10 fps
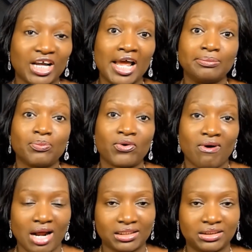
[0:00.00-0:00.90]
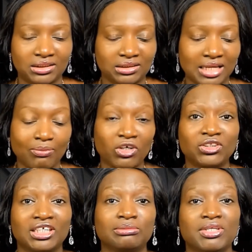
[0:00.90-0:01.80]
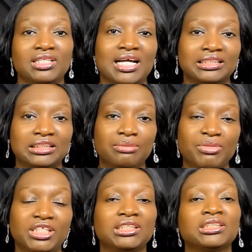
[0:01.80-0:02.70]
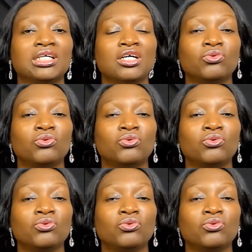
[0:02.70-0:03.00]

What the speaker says: and practice. I'm going to explain that in a minute.